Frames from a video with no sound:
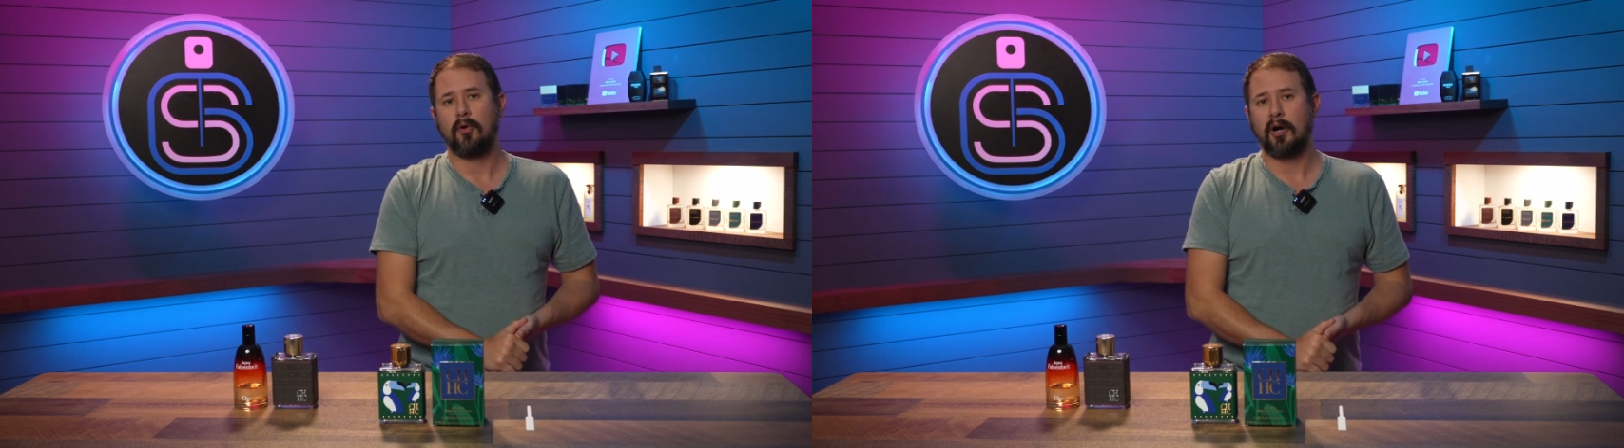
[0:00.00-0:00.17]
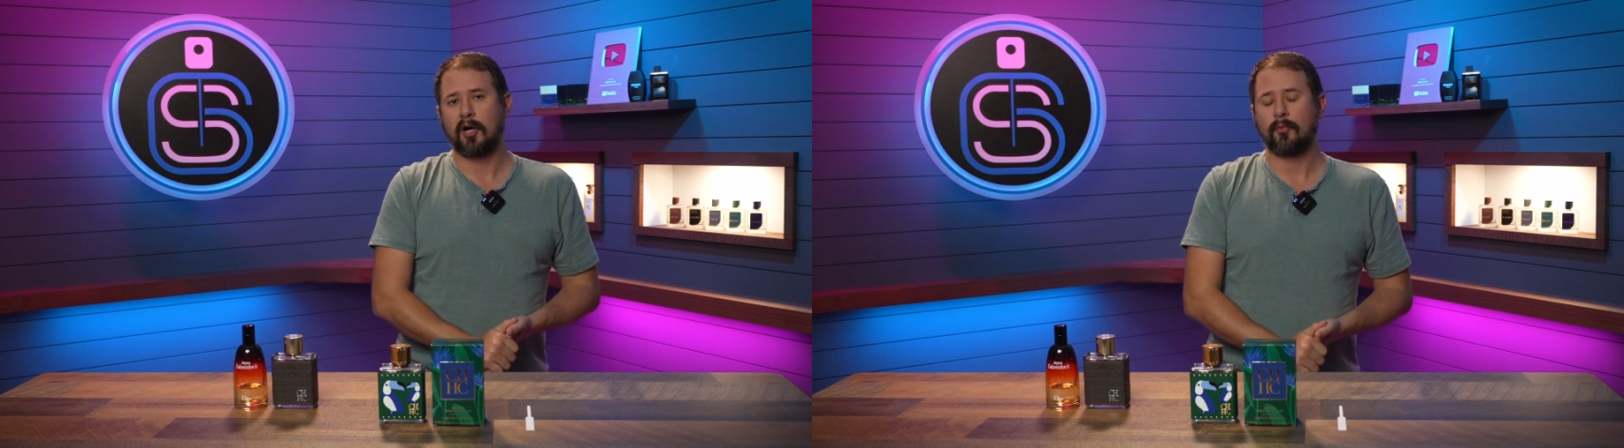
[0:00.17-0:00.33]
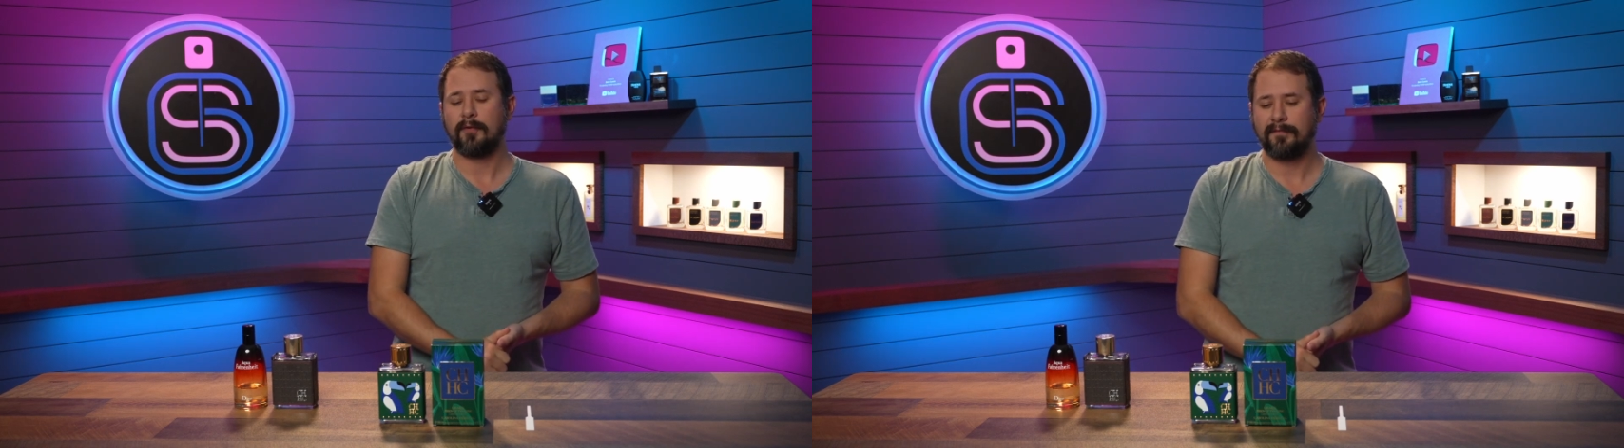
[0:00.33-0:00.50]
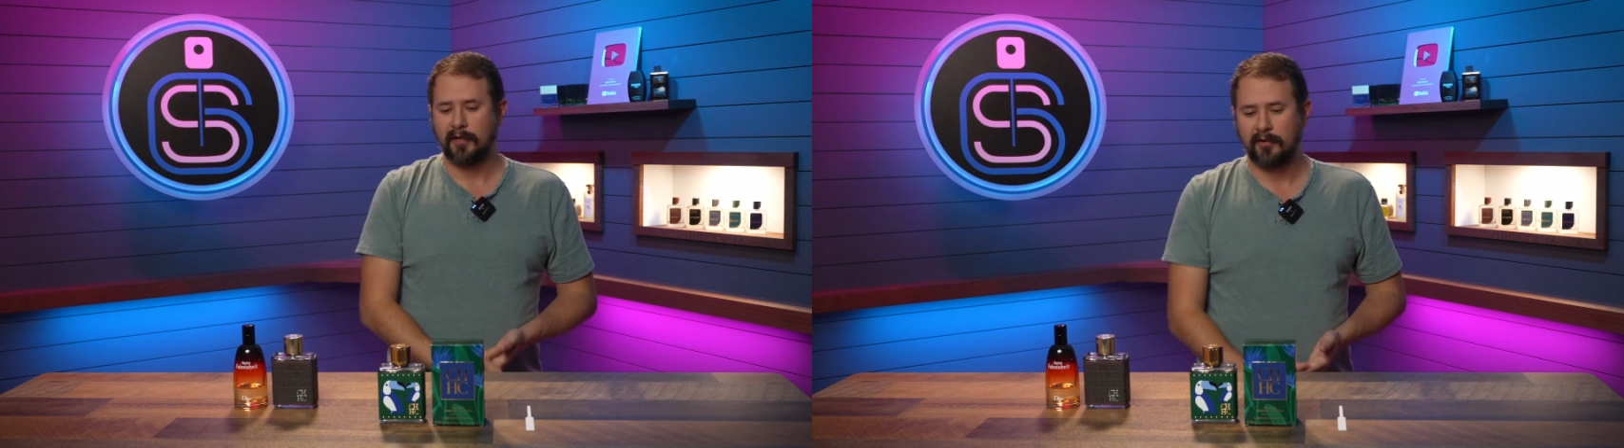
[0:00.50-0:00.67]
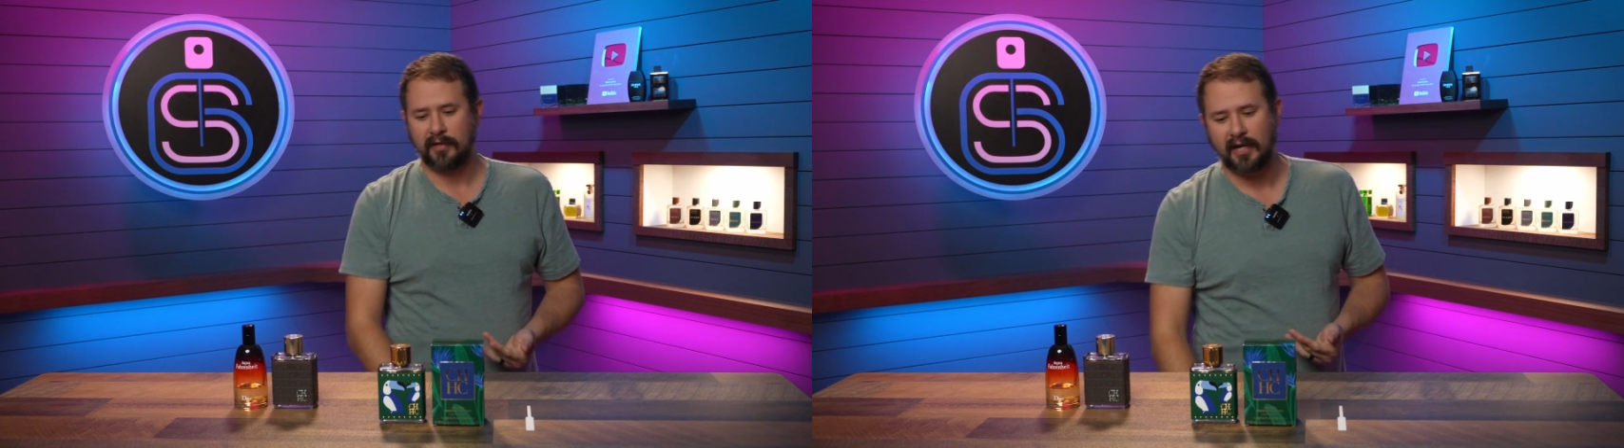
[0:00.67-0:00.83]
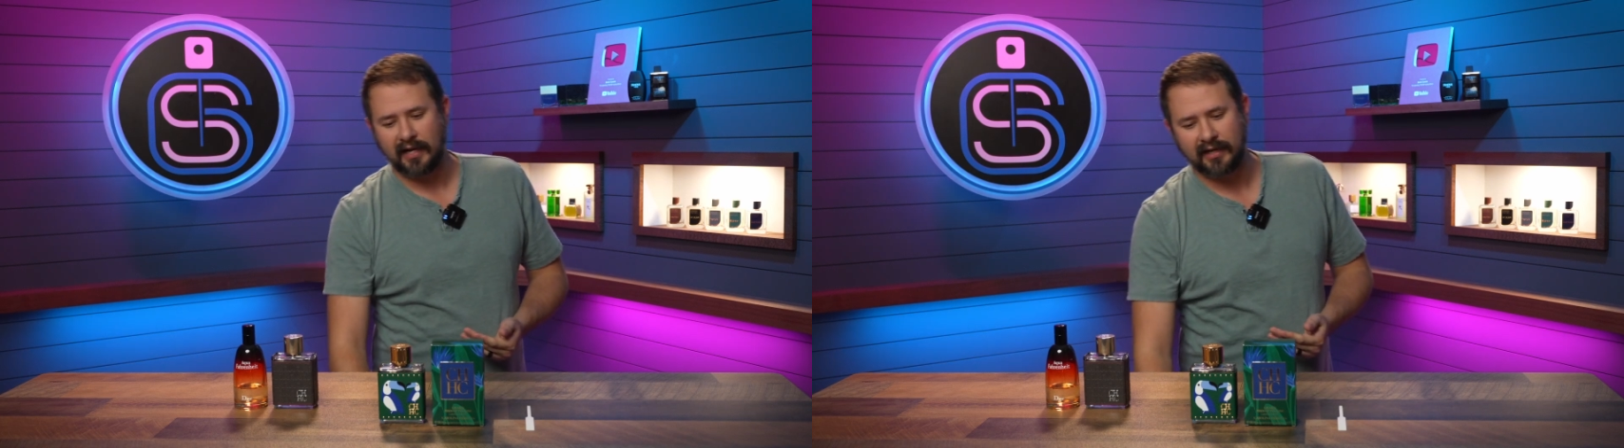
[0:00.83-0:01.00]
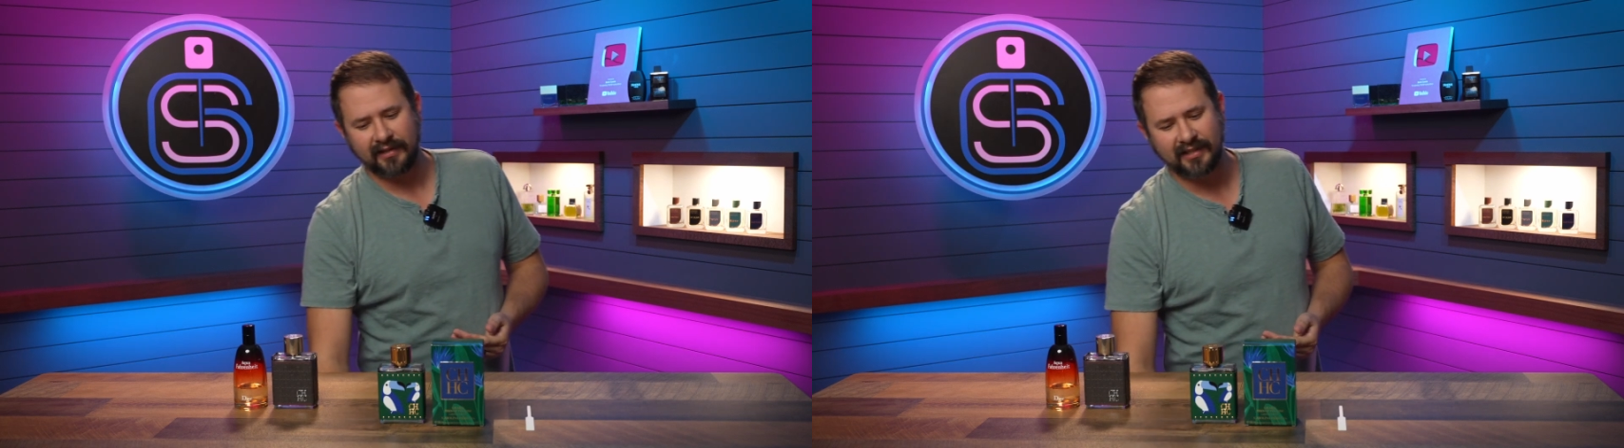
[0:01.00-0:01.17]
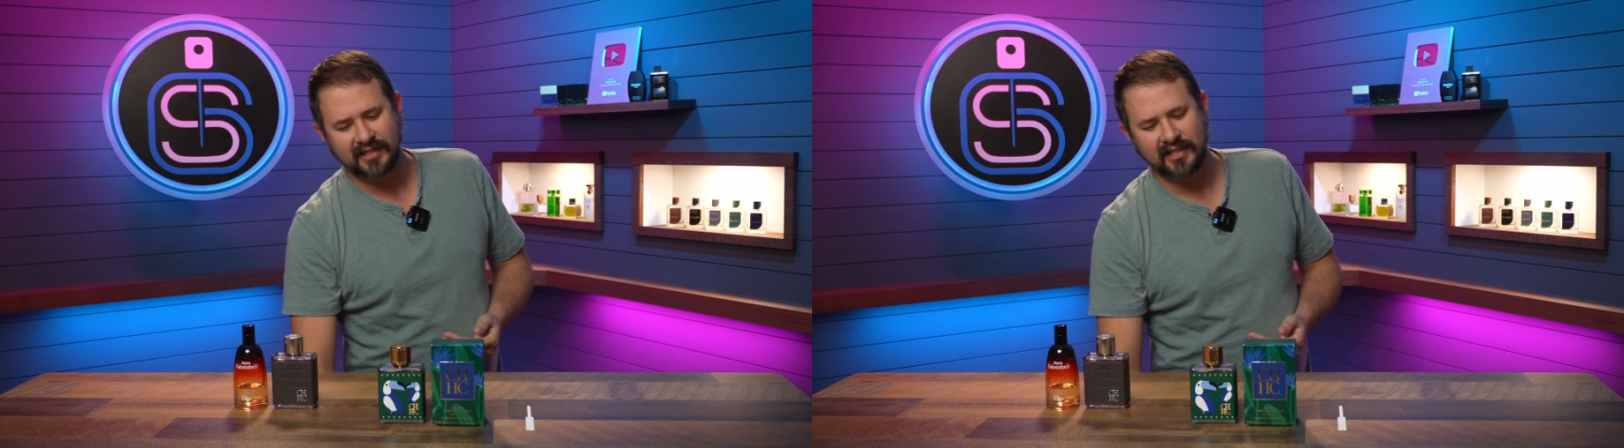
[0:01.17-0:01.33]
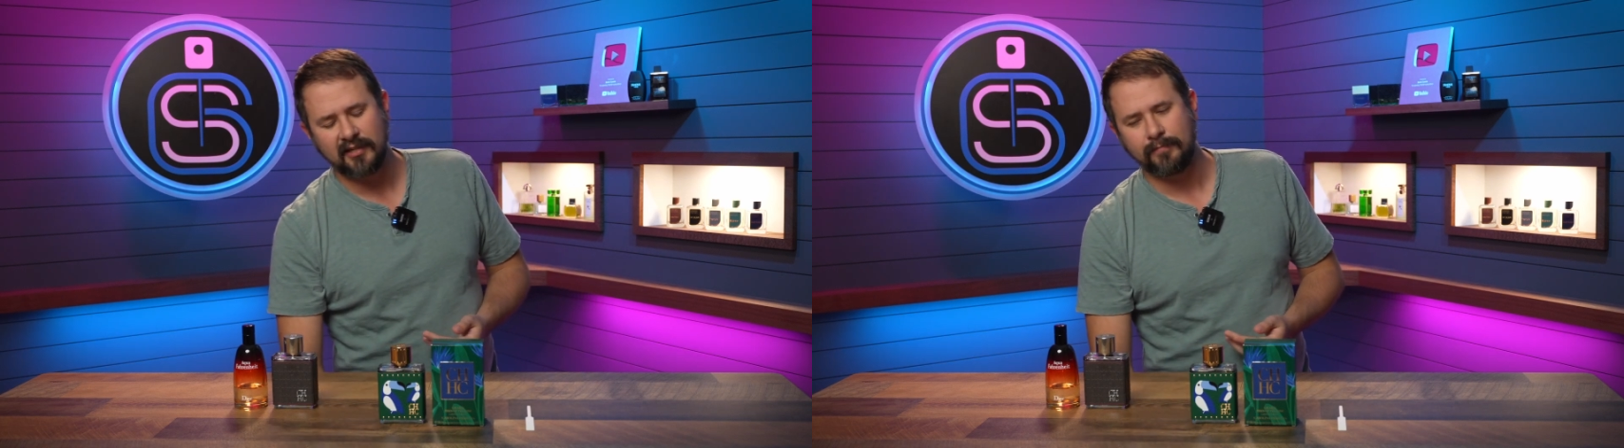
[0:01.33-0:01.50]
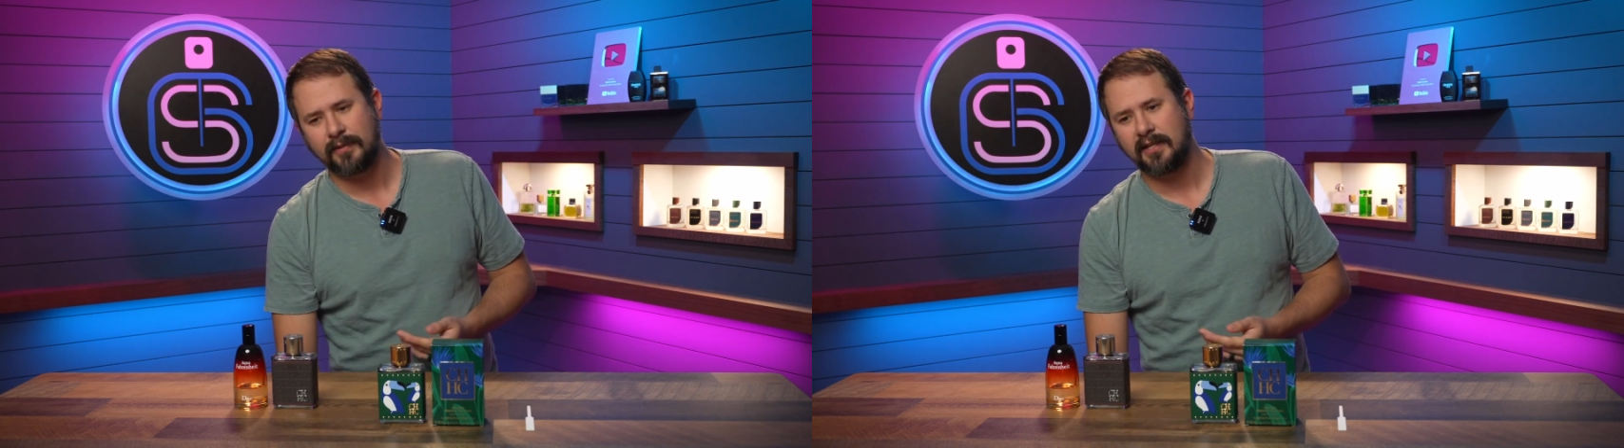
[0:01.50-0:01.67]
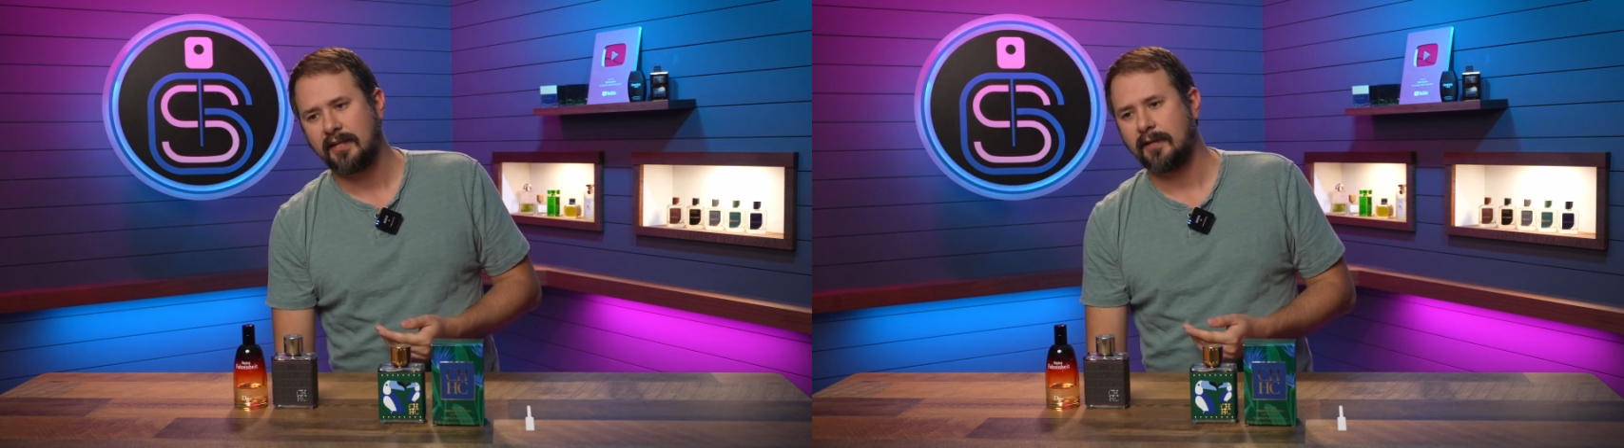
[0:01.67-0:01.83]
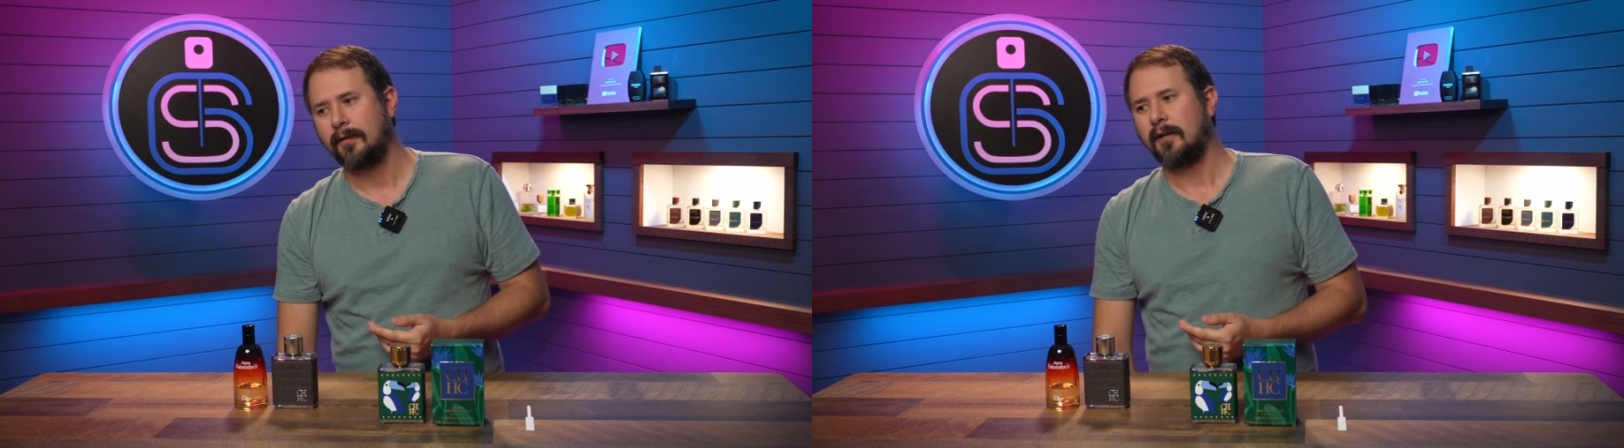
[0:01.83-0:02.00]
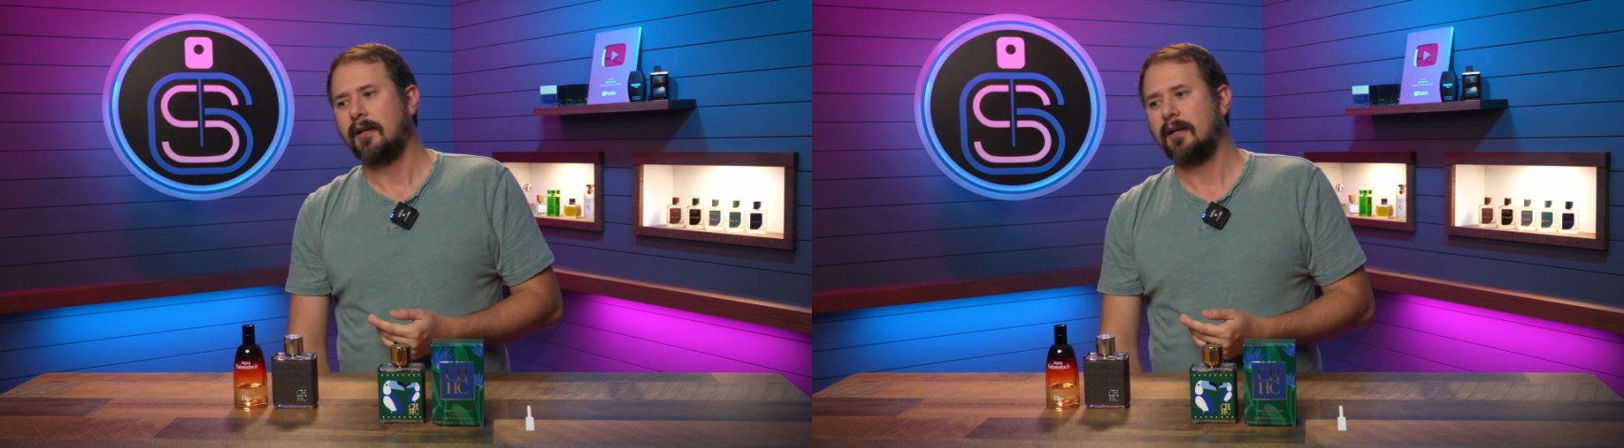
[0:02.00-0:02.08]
Aqua Fahrenheit, and that's gonna be,